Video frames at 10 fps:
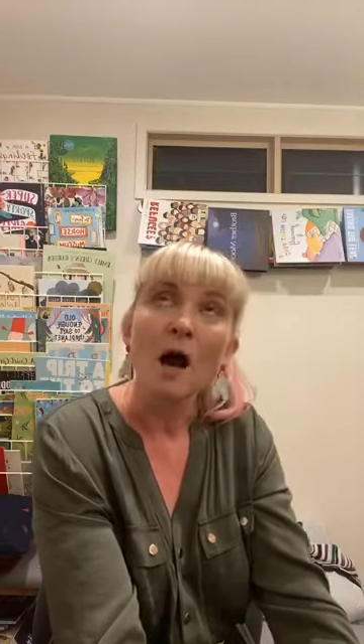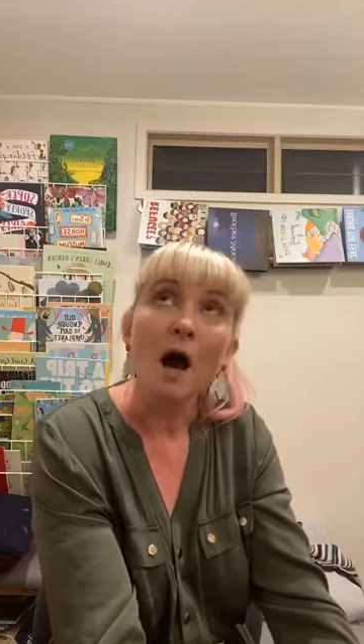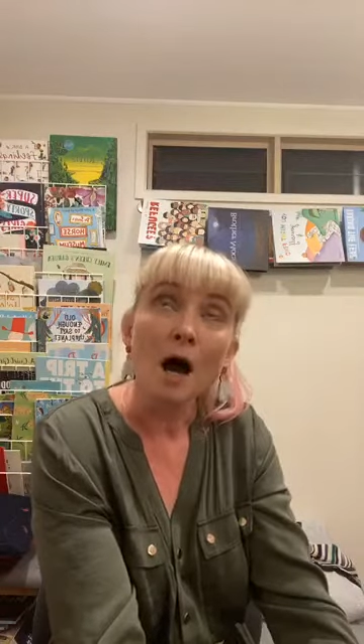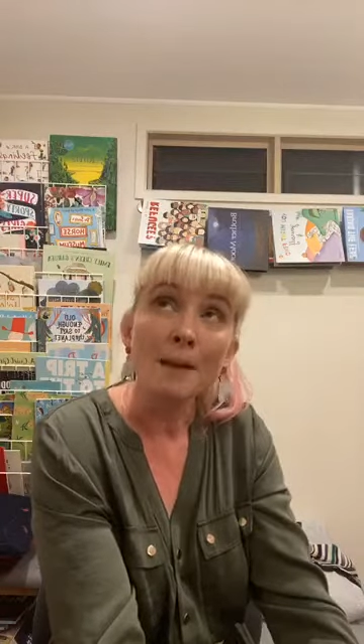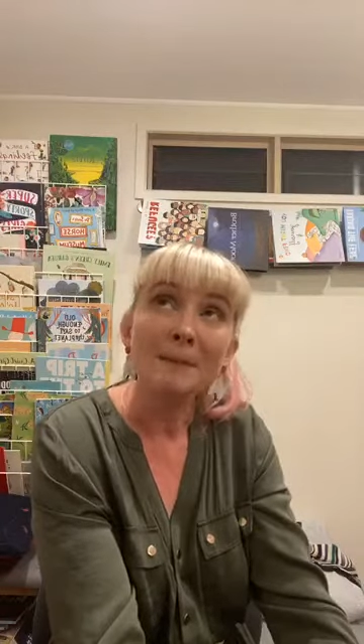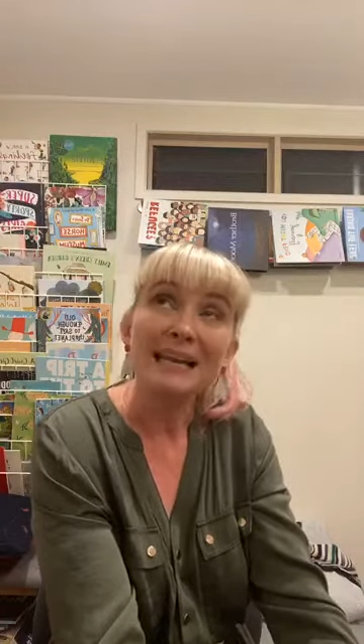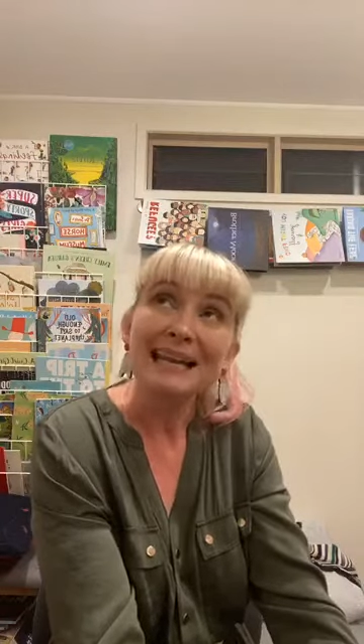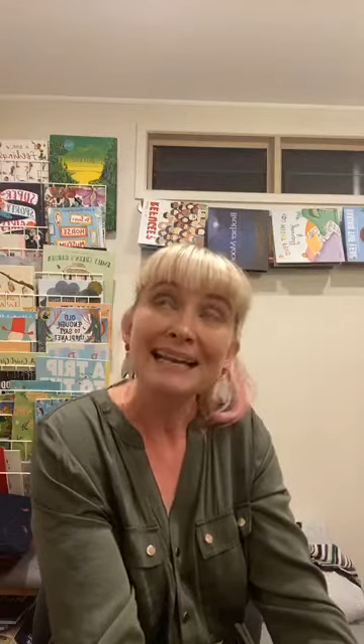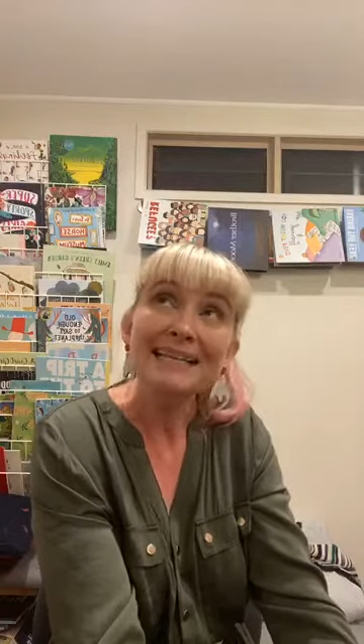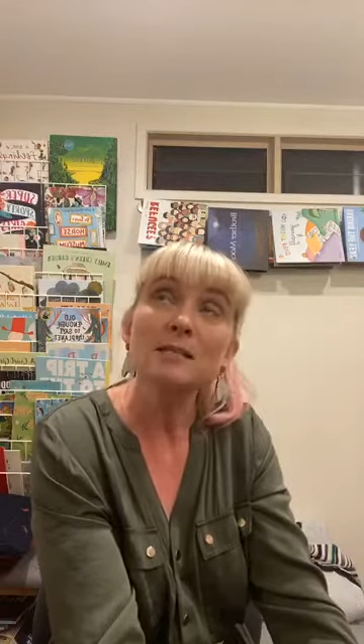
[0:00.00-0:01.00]
I
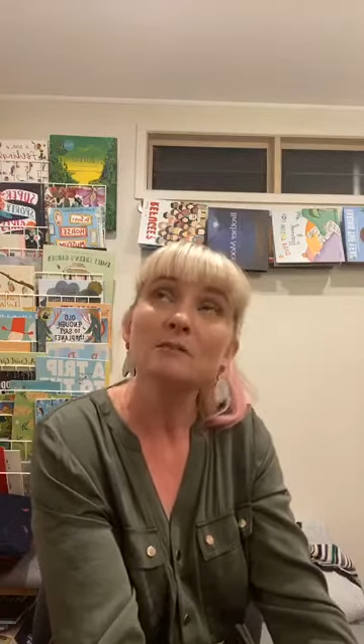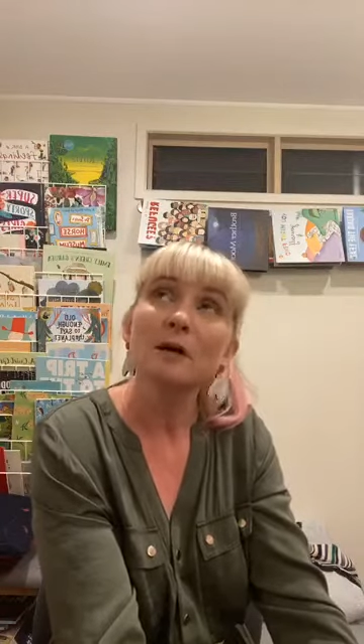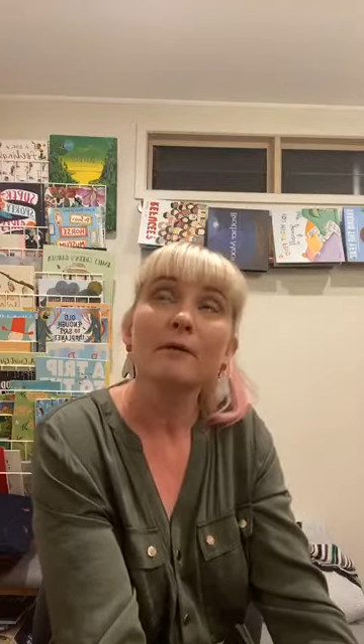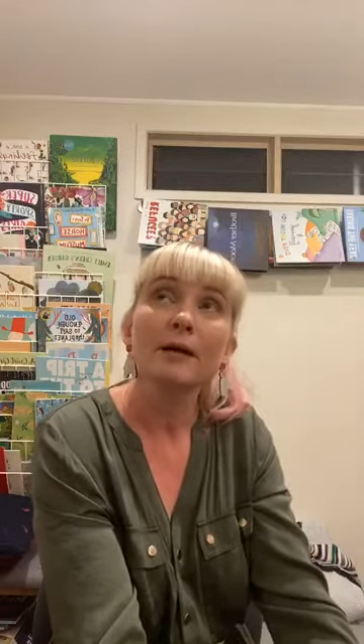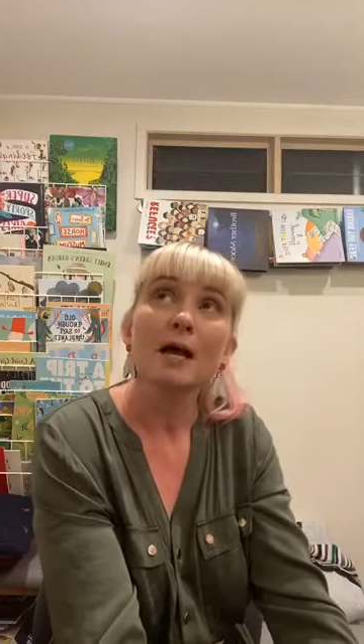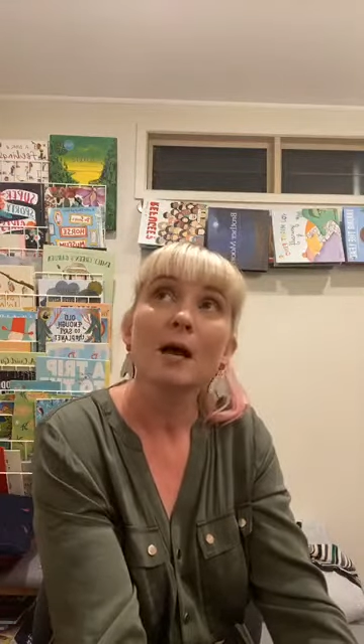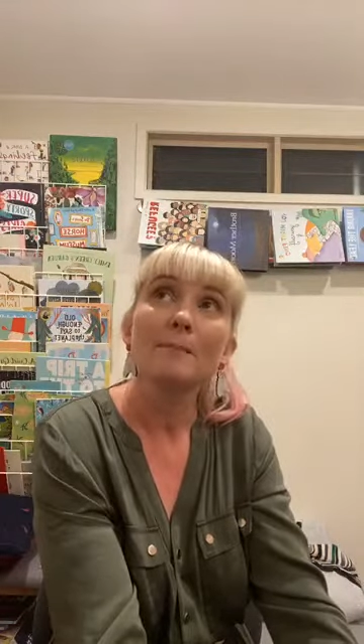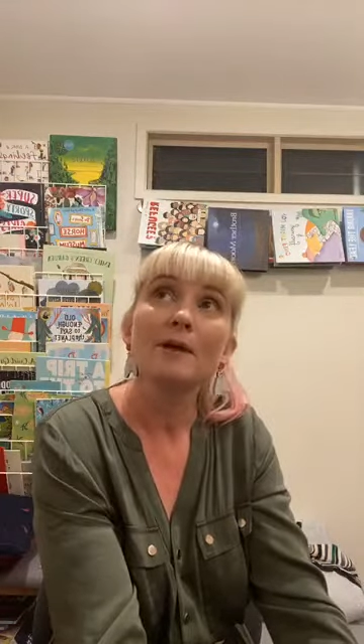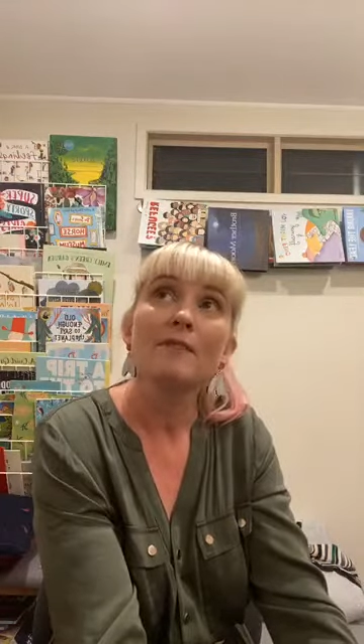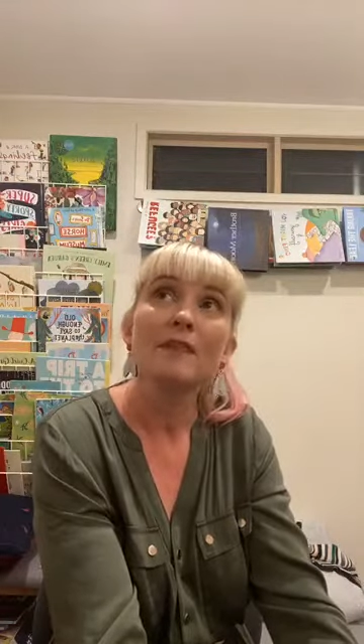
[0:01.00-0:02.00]
played growing
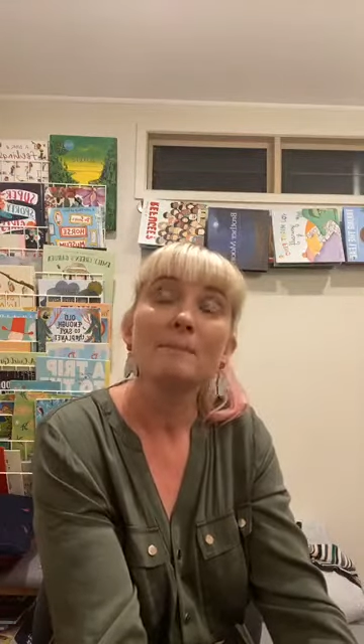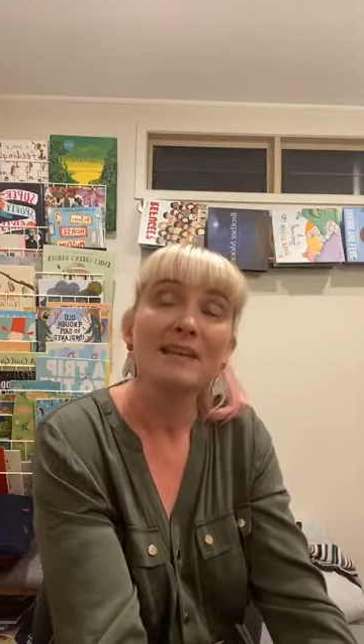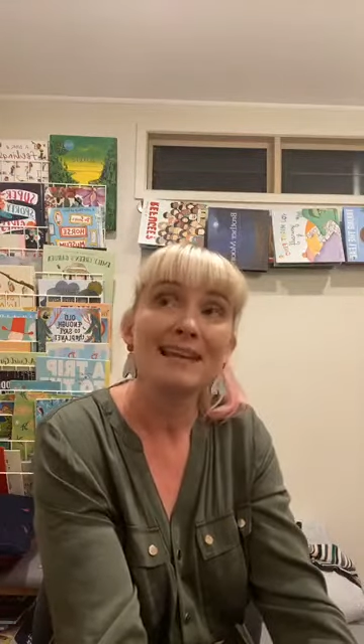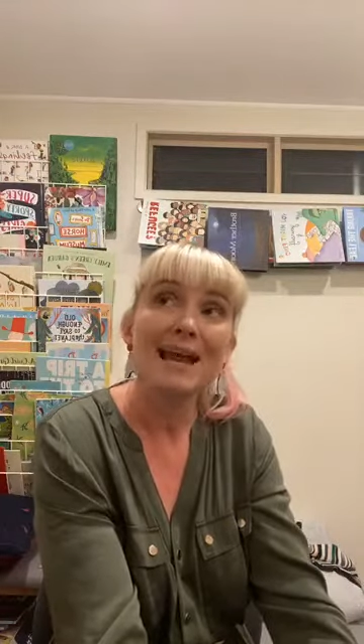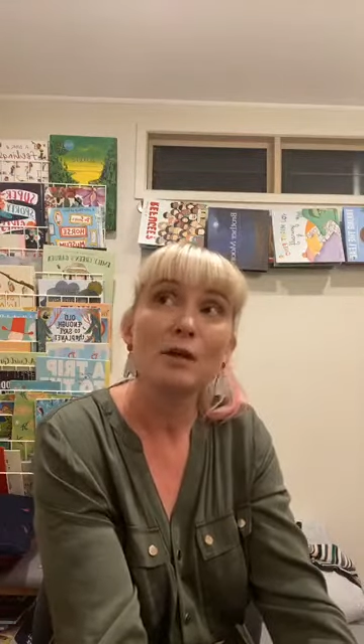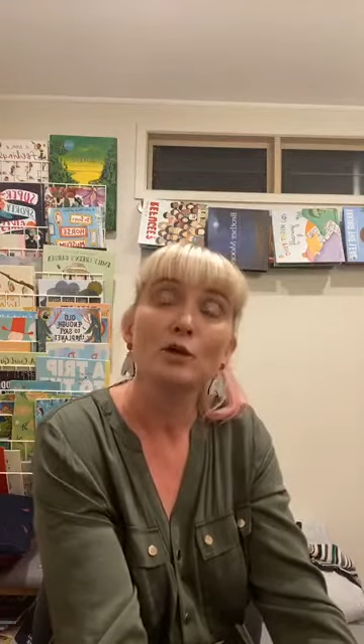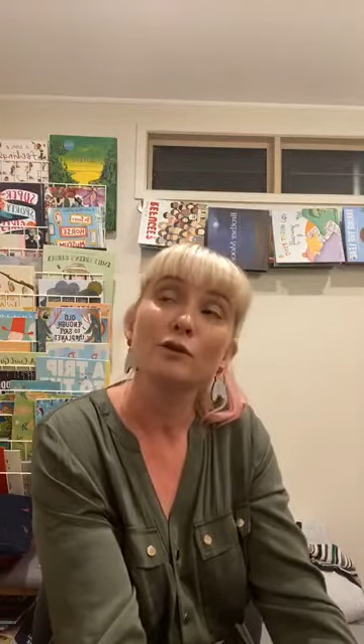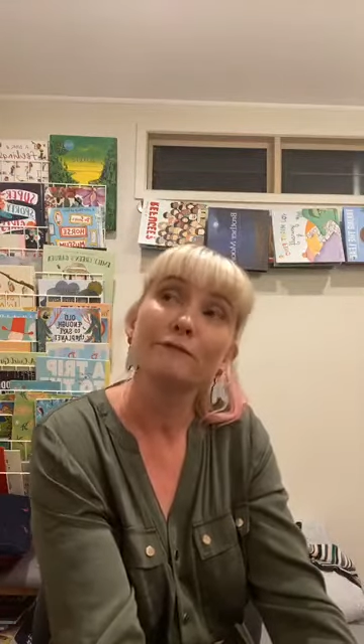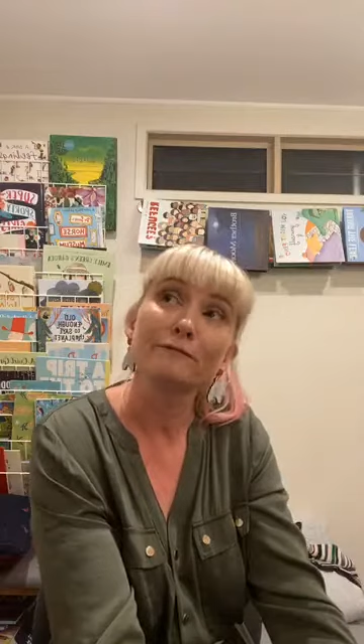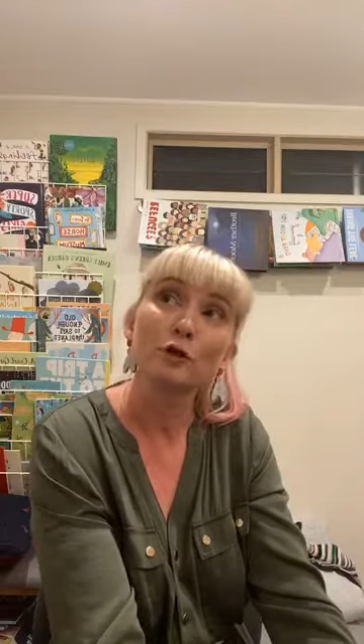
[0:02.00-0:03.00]
up the piano,
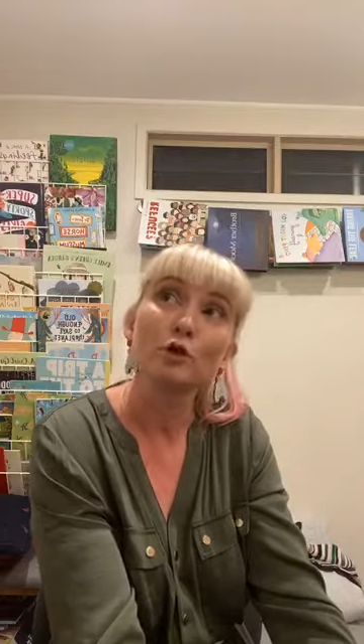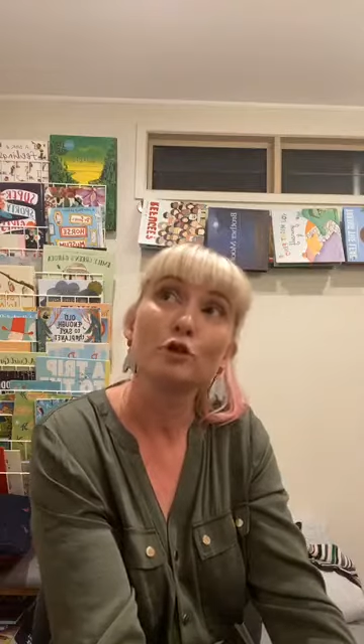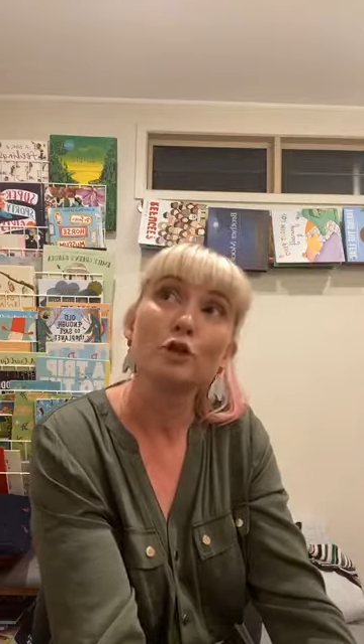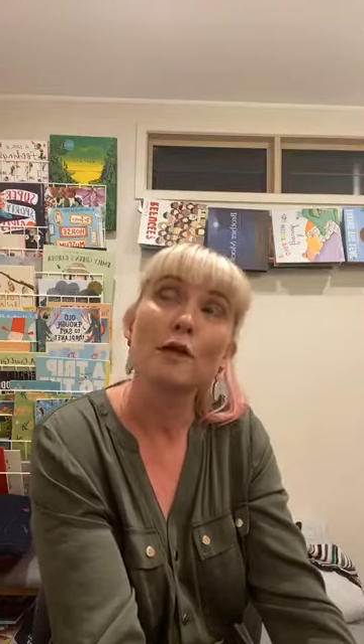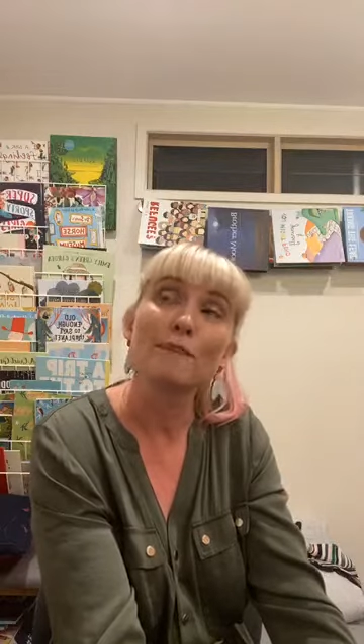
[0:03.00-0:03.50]
the flute,